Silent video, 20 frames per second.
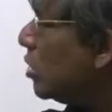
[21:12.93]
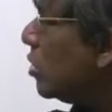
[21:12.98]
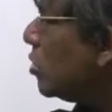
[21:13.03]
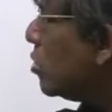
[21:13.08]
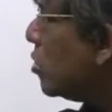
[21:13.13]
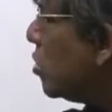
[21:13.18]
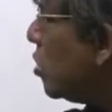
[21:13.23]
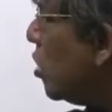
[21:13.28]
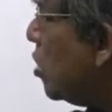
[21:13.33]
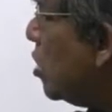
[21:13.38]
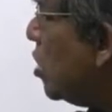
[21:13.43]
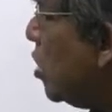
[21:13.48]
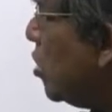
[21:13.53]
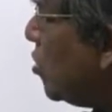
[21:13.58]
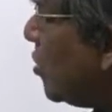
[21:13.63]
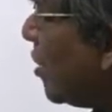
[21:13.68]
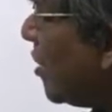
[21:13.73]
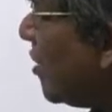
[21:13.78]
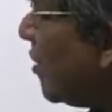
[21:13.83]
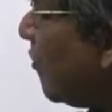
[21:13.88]
told you
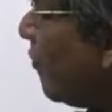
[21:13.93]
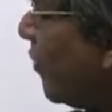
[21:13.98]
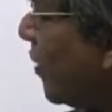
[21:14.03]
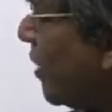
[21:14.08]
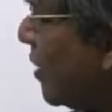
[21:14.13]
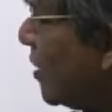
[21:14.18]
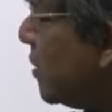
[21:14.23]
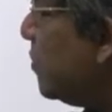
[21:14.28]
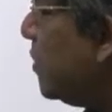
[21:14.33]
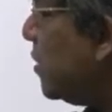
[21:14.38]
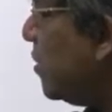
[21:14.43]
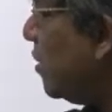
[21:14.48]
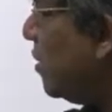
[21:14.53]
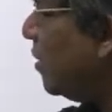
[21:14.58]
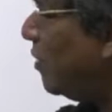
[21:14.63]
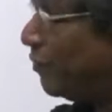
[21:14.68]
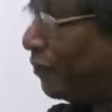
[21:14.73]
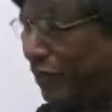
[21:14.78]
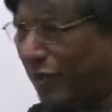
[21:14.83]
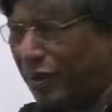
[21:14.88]
the difference
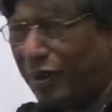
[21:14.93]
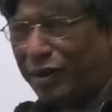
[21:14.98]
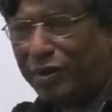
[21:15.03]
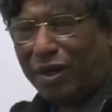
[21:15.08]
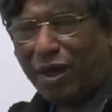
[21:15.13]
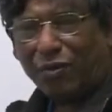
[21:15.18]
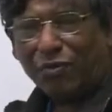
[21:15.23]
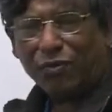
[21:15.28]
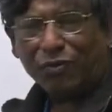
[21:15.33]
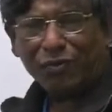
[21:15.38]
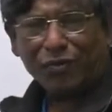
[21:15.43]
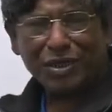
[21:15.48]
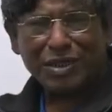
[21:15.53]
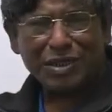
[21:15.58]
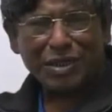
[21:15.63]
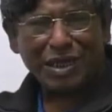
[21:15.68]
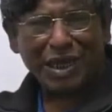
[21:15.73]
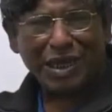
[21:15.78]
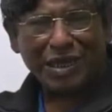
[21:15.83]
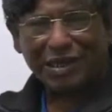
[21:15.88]
between a noun phrase
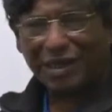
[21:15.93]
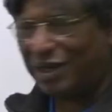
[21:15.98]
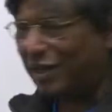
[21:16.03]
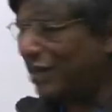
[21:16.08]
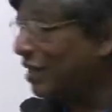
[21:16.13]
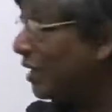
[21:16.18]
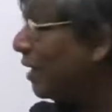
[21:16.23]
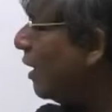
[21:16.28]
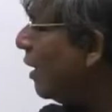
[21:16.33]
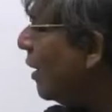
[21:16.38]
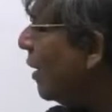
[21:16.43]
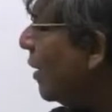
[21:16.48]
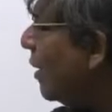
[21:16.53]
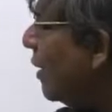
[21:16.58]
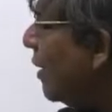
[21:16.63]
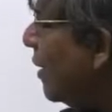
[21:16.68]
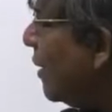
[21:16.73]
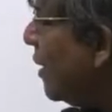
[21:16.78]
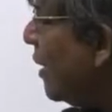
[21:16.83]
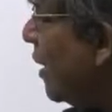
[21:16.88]
and an
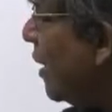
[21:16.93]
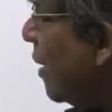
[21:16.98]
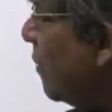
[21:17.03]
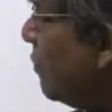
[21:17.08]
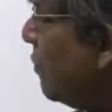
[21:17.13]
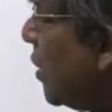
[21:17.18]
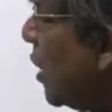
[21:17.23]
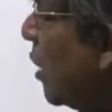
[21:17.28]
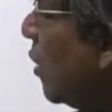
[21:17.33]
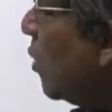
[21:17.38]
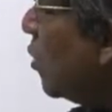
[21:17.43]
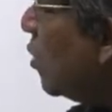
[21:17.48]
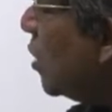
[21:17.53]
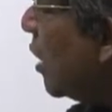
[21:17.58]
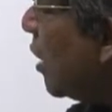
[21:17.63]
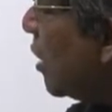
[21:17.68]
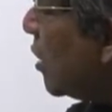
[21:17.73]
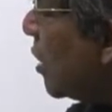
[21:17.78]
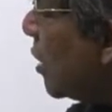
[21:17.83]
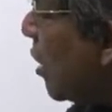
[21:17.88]
idiom. We
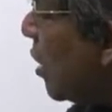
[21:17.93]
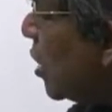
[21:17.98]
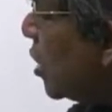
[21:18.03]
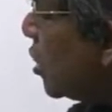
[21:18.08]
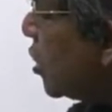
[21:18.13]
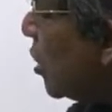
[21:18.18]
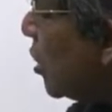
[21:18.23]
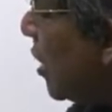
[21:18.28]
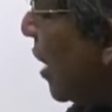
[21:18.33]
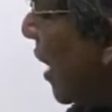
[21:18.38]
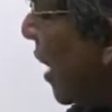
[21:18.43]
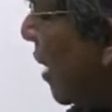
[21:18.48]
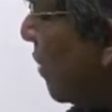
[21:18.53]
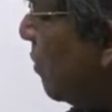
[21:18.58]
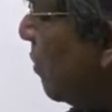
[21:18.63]
will also have